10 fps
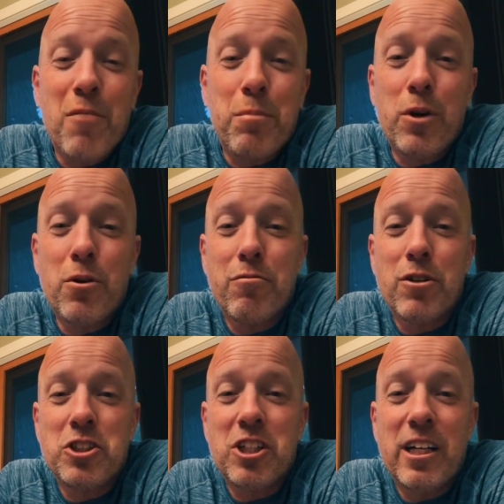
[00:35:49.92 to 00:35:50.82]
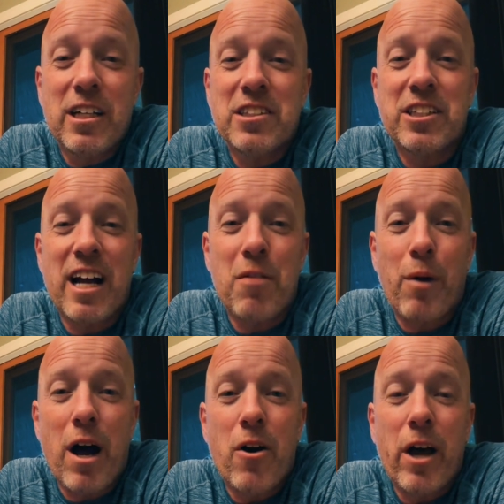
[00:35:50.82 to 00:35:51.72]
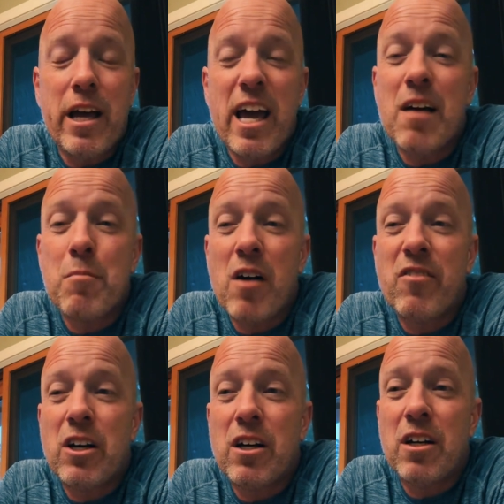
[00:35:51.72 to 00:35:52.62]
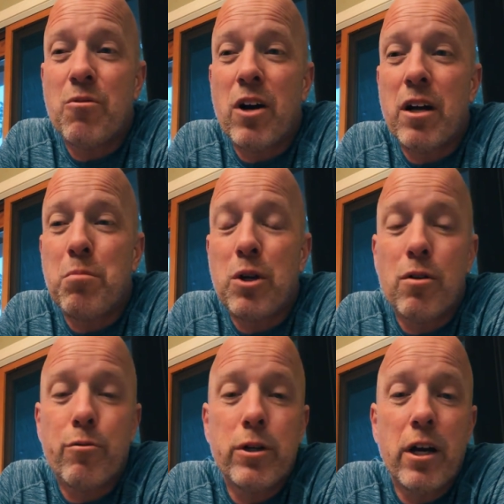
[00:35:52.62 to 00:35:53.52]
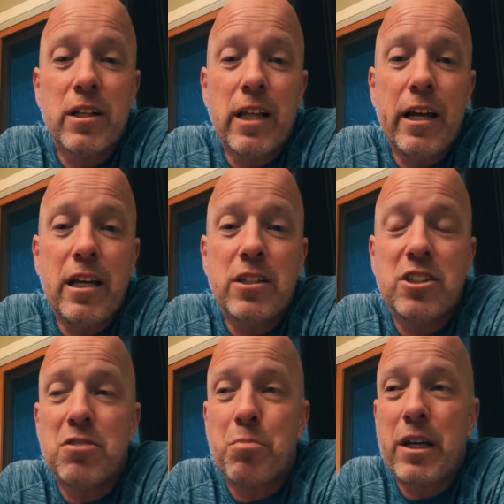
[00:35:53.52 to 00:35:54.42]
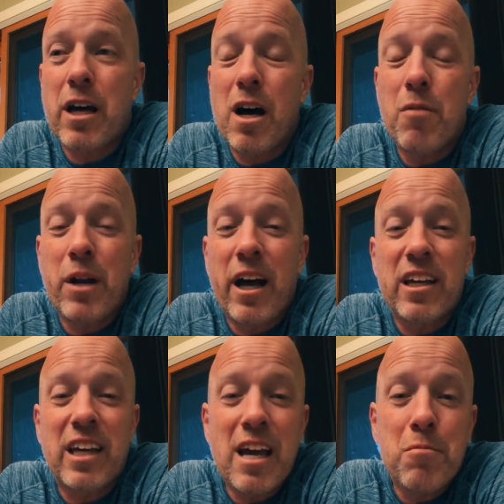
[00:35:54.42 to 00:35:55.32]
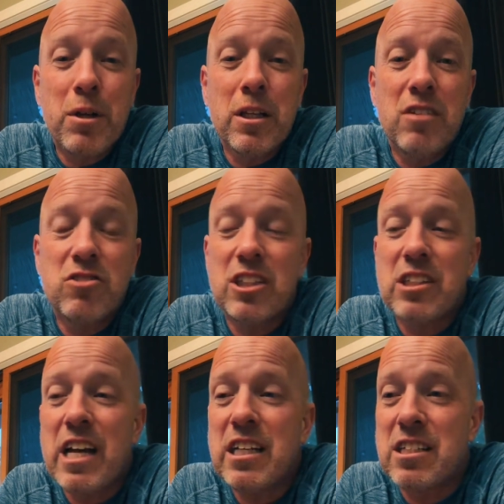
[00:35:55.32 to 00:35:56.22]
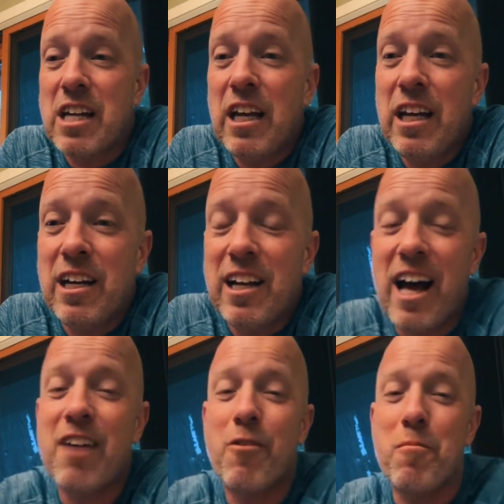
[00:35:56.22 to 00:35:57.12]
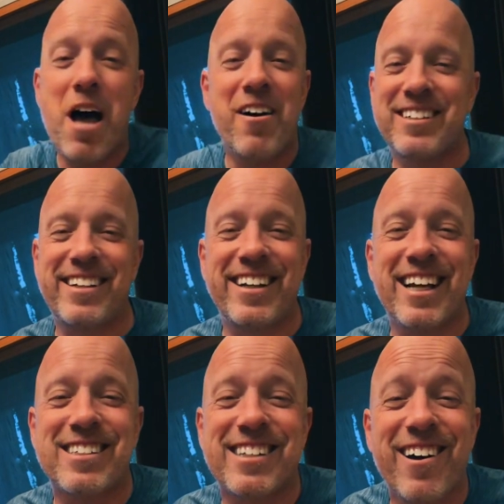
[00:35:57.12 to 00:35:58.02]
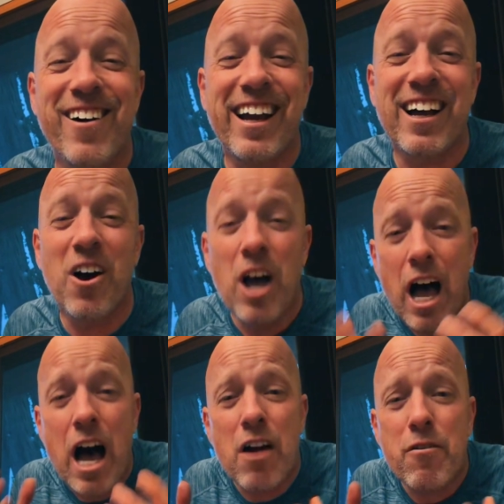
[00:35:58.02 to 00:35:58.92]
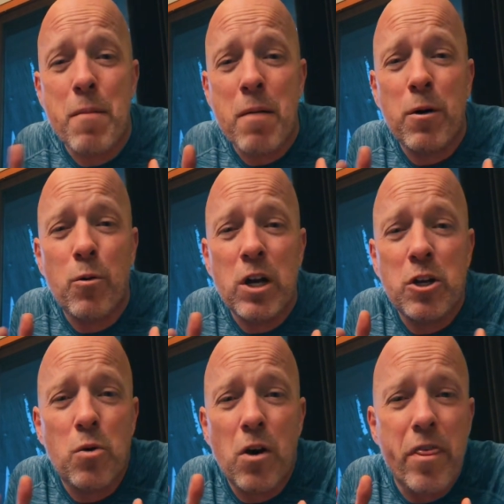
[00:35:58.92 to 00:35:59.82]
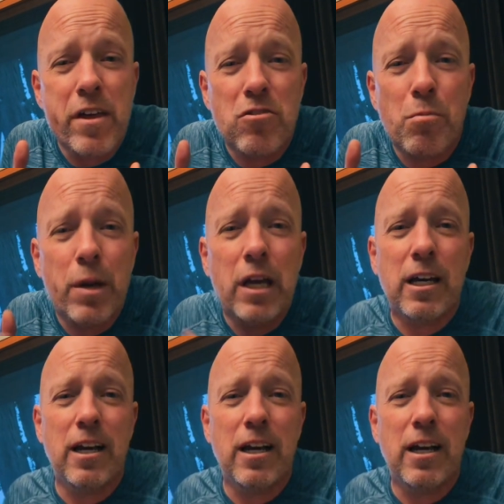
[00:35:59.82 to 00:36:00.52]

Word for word: tell her how beautiful she is and how proud I am of her and what a beautiful young lady she's become and I can't believe she's 18 and I remember she gets annoyed I go I remember when you were this